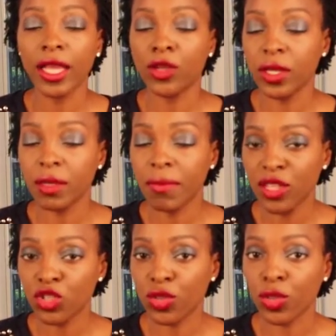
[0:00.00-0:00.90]
You didn't
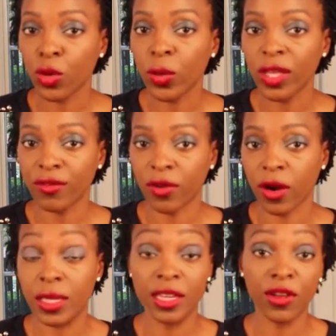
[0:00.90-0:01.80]
mention though if
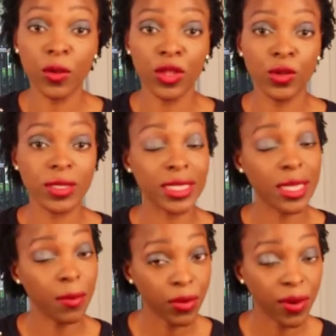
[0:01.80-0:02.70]
her living with you is a
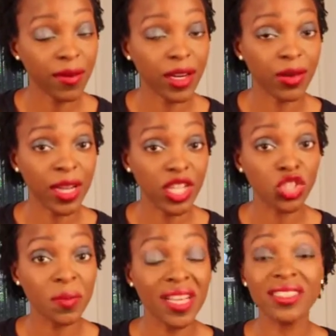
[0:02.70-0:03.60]
temporary
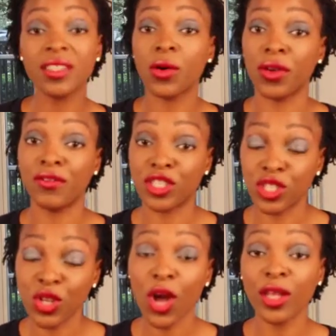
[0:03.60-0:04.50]
arrangement or if
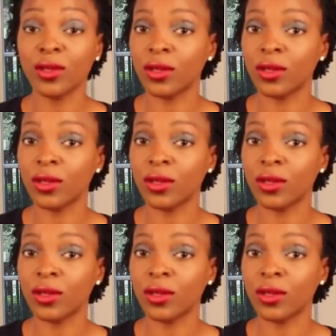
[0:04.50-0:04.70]
it's not,